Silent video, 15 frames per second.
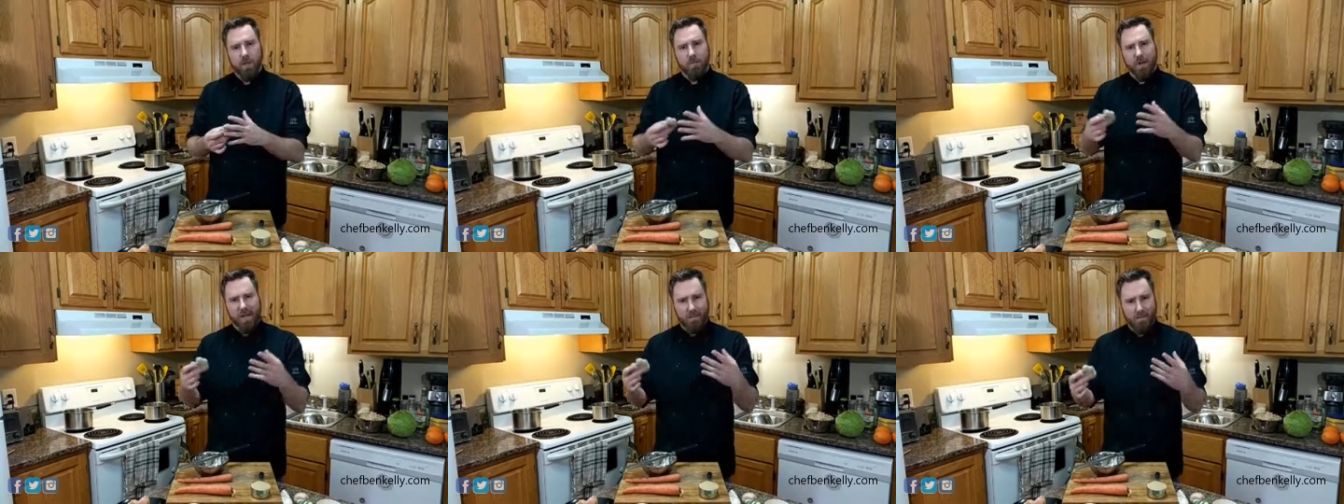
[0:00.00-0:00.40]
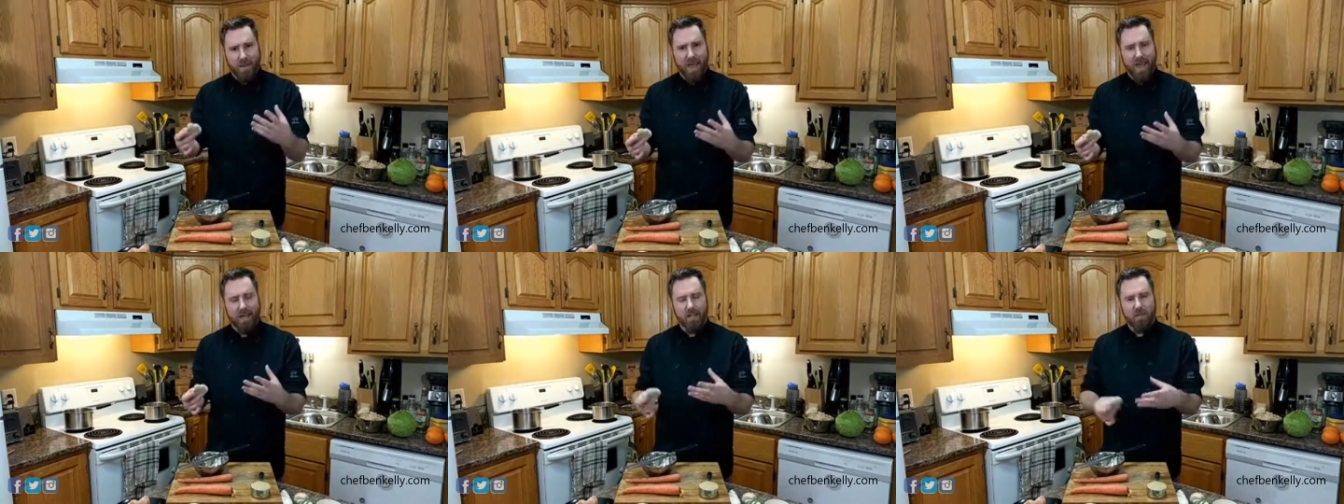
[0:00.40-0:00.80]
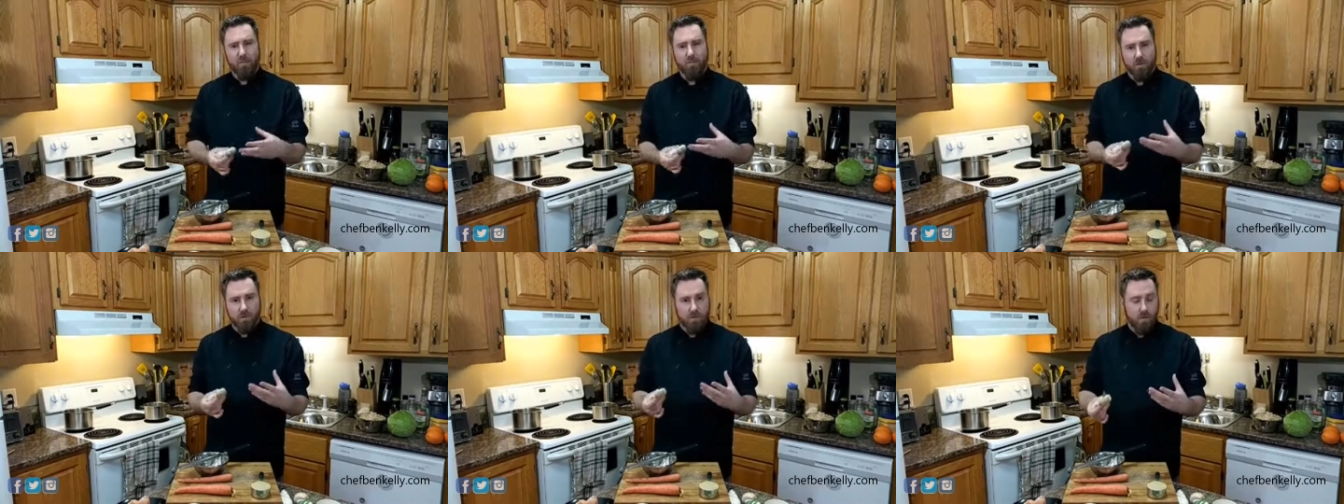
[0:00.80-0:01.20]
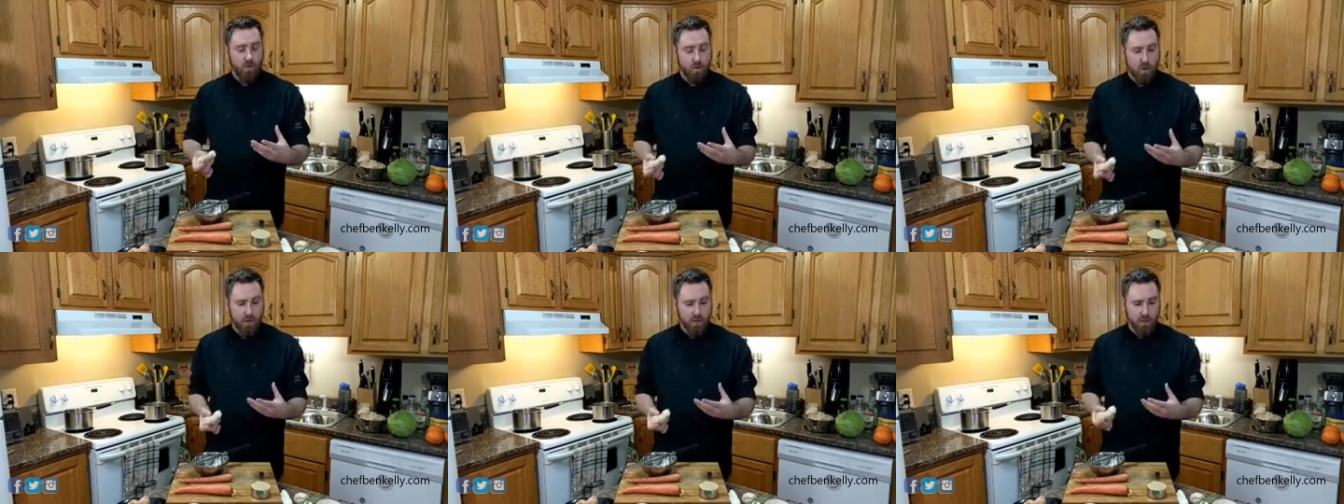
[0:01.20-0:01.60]
You got to buy a bag of them. There's a
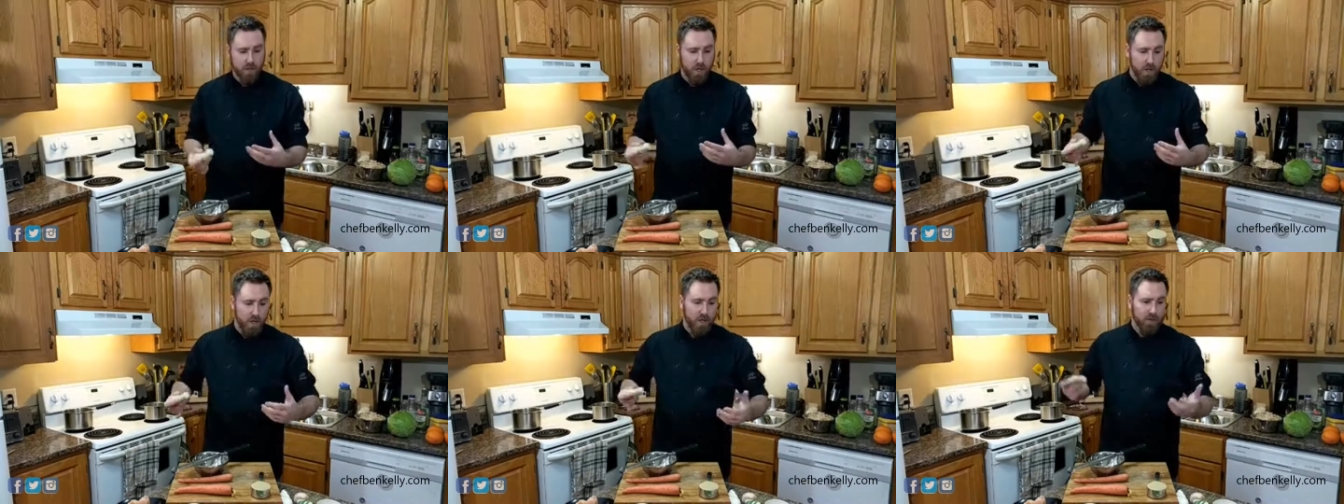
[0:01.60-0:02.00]
whole bunch.